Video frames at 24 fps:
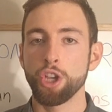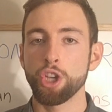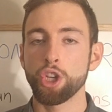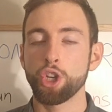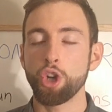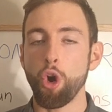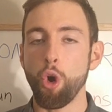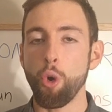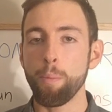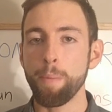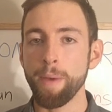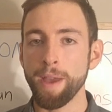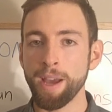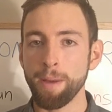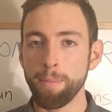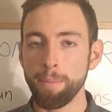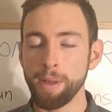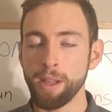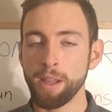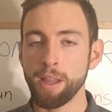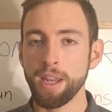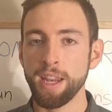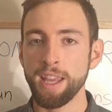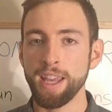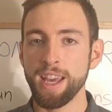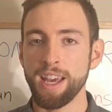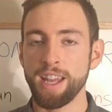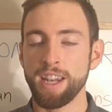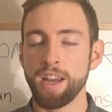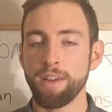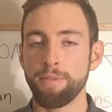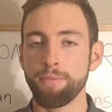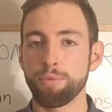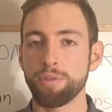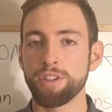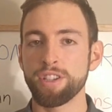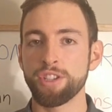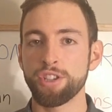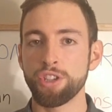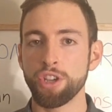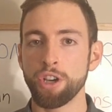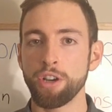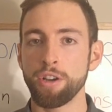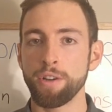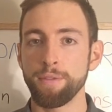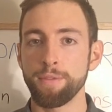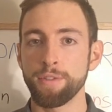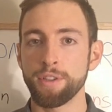coping ability, enough
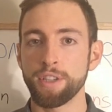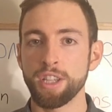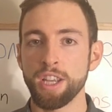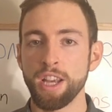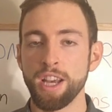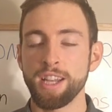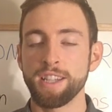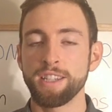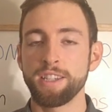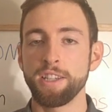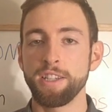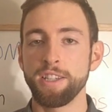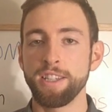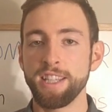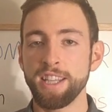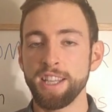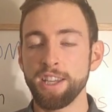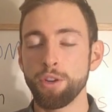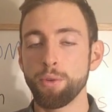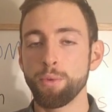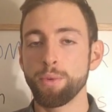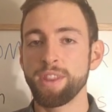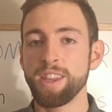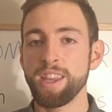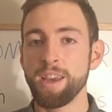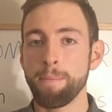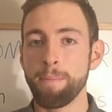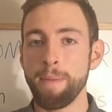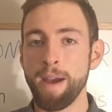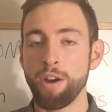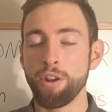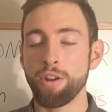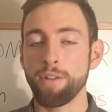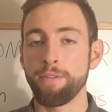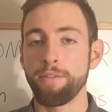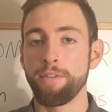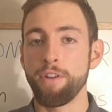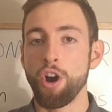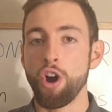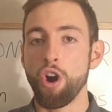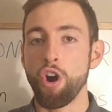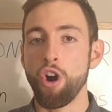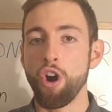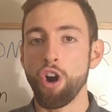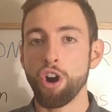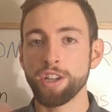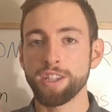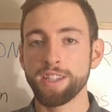reserves to deal with the amount of
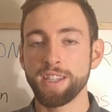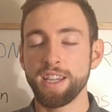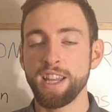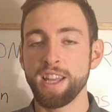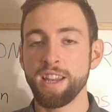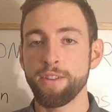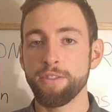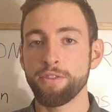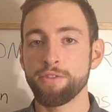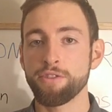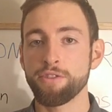oxidative